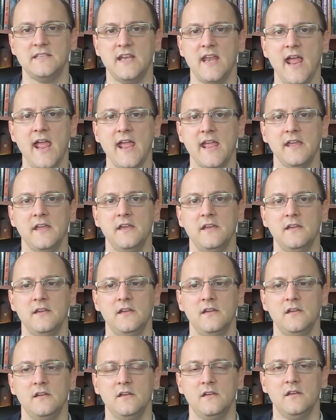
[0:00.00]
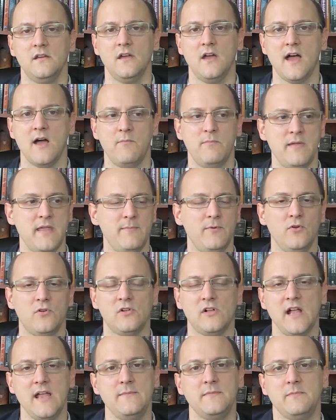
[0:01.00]
today uh, people who
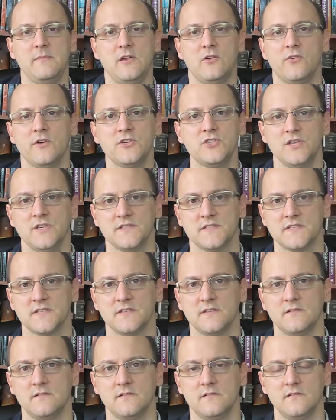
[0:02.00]
claim to be Christians